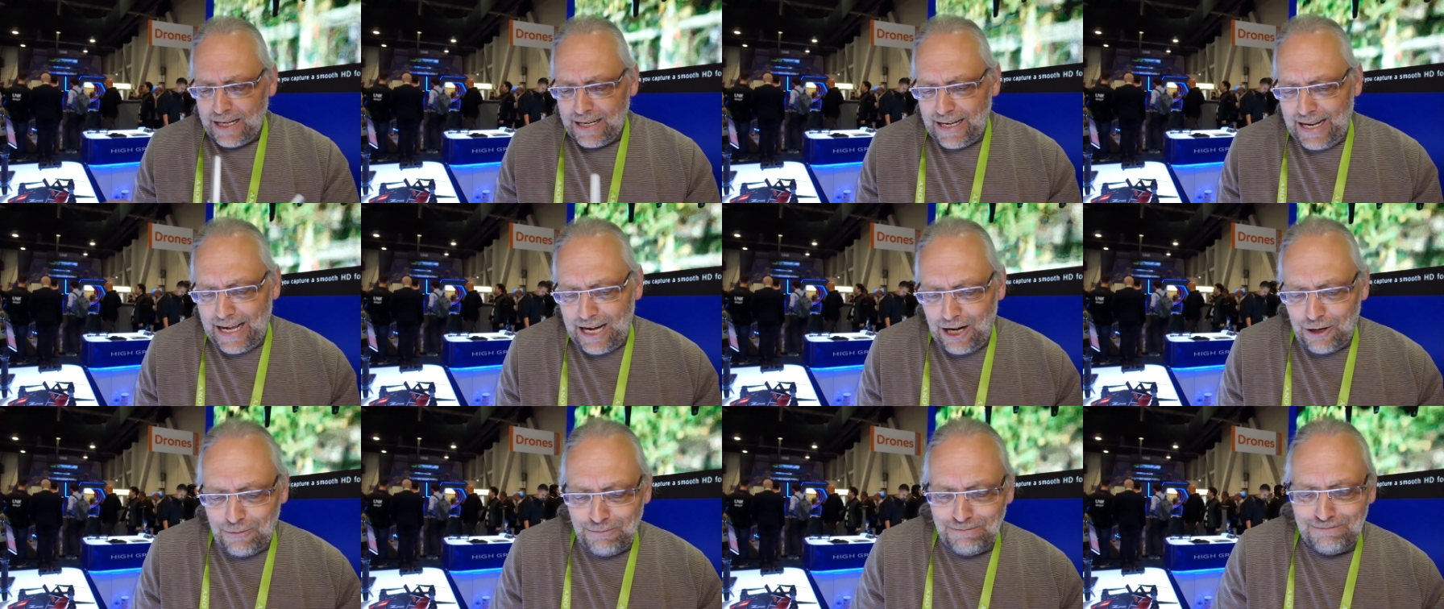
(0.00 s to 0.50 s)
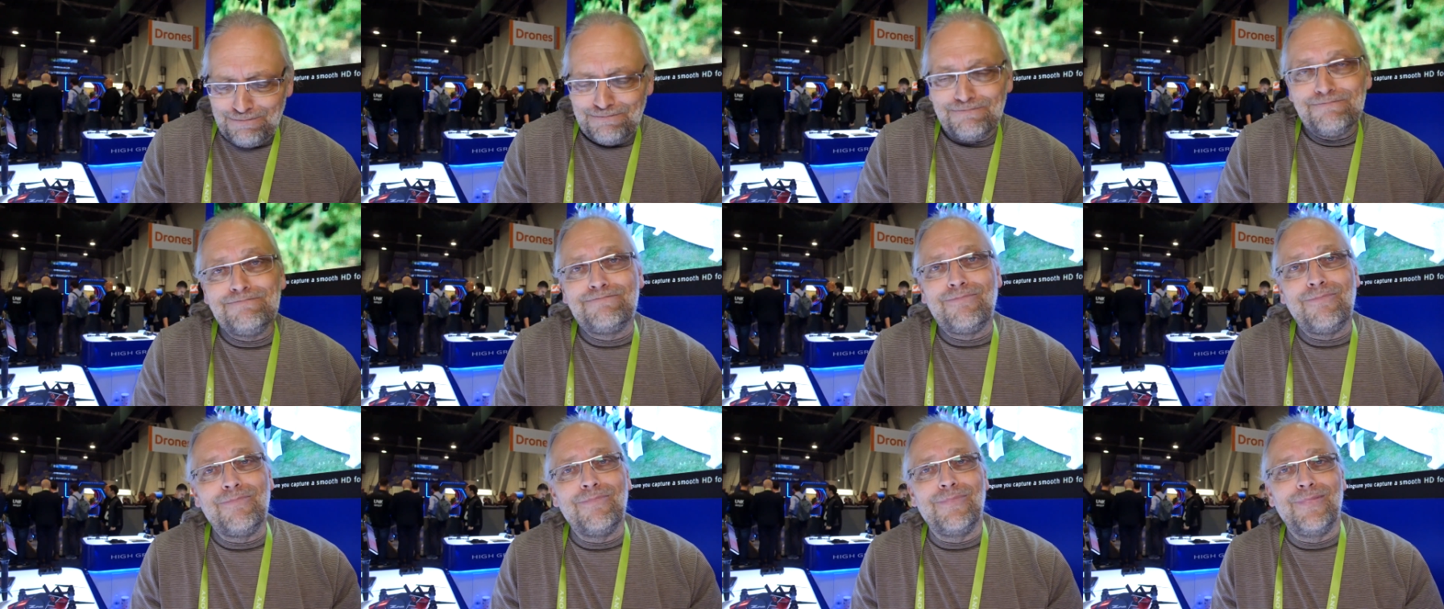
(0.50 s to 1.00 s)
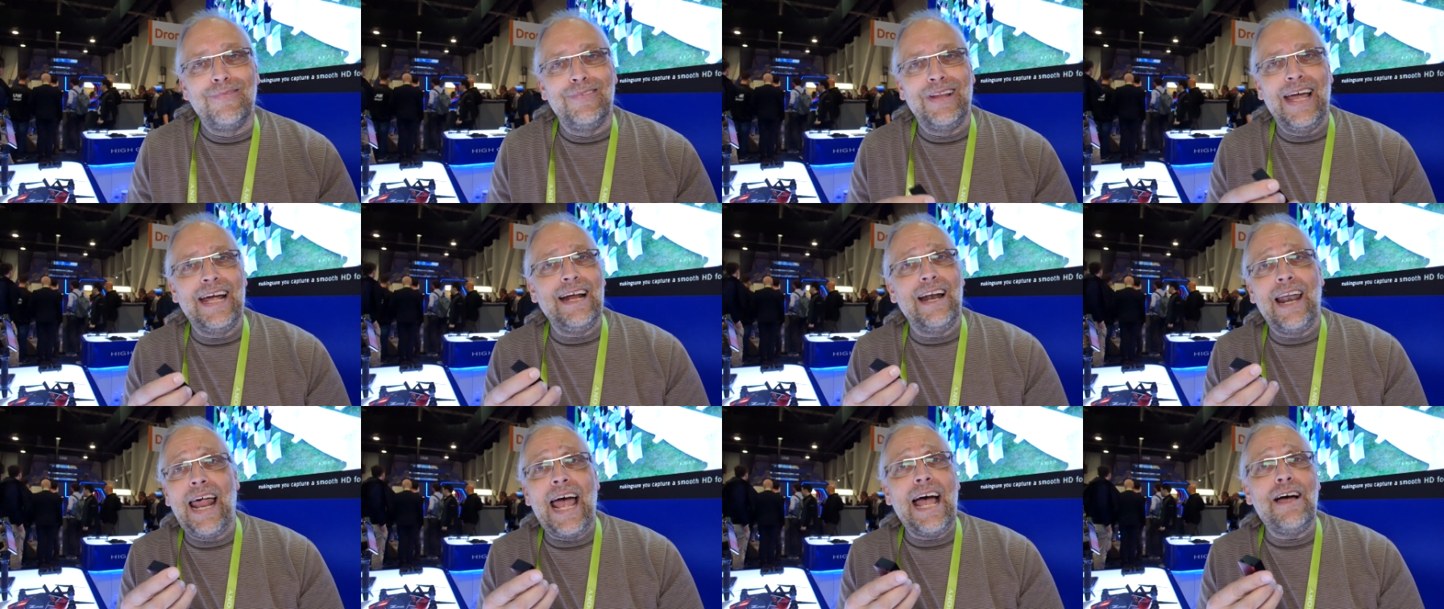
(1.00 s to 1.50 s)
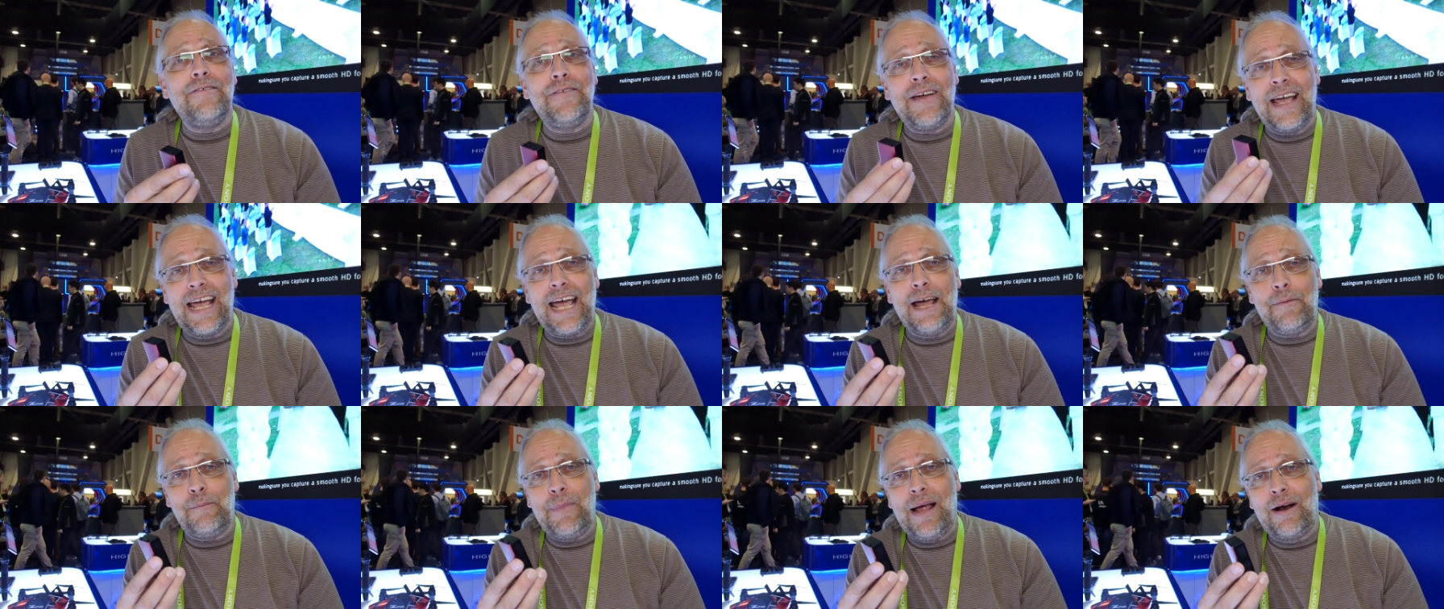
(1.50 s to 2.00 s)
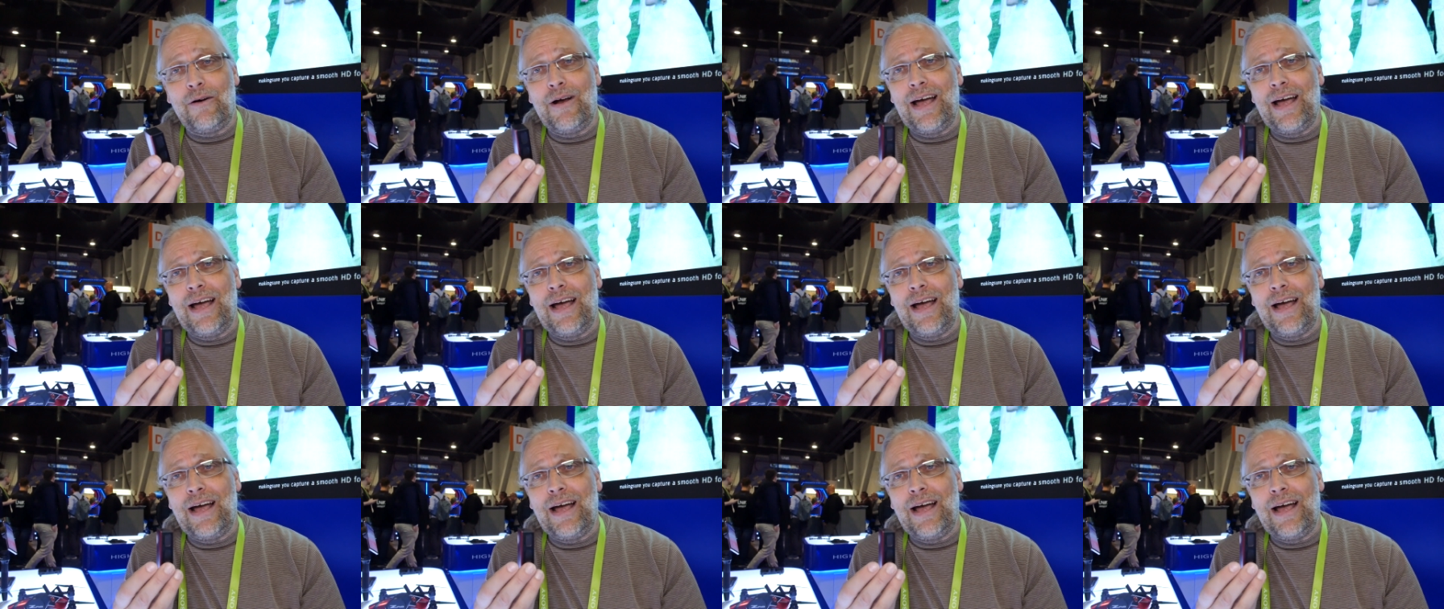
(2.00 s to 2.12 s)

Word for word: Now, they are laughing at me